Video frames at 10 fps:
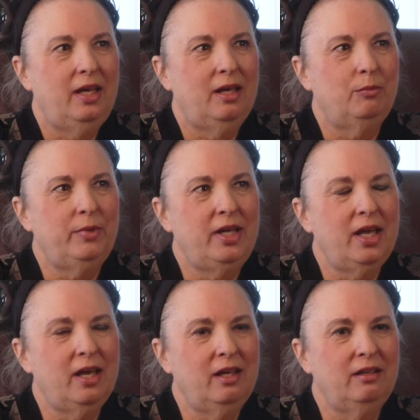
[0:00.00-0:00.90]
And we
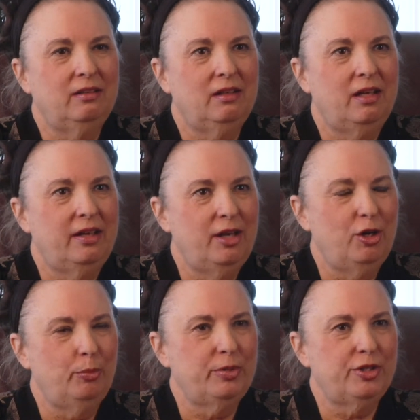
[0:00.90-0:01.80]
had a lot of
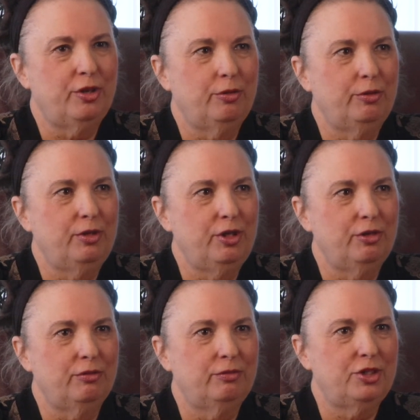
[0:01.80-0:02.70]
help, so you
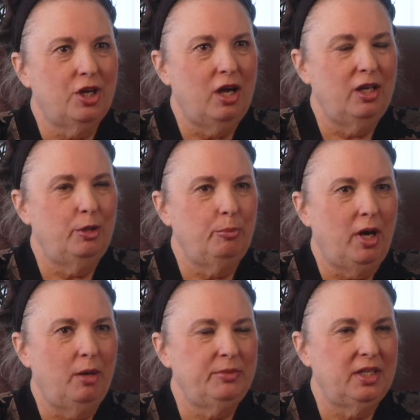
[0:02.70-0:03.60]
know, John and
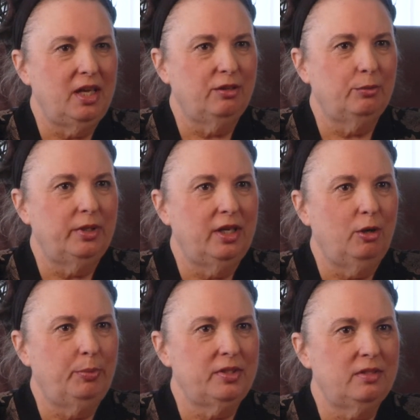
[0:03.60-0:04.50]
Bob together would
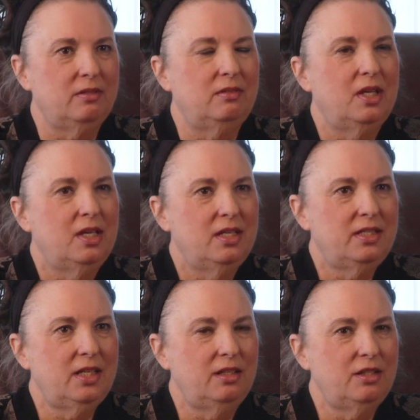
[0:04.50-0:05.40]
help us and
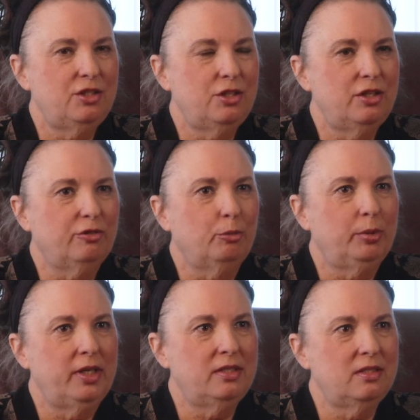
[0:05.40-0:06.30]
send us to
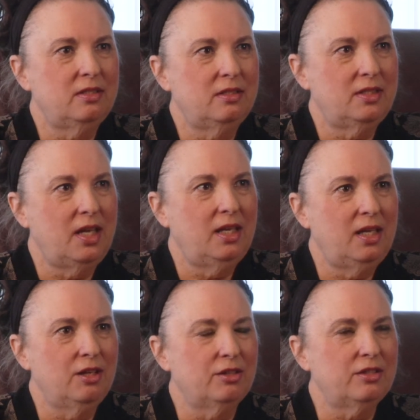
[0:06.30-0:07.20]
different places and say,
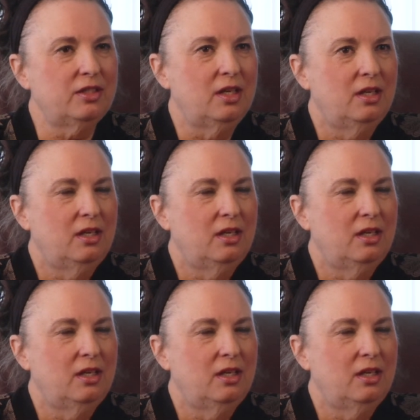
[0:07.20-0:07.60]
here's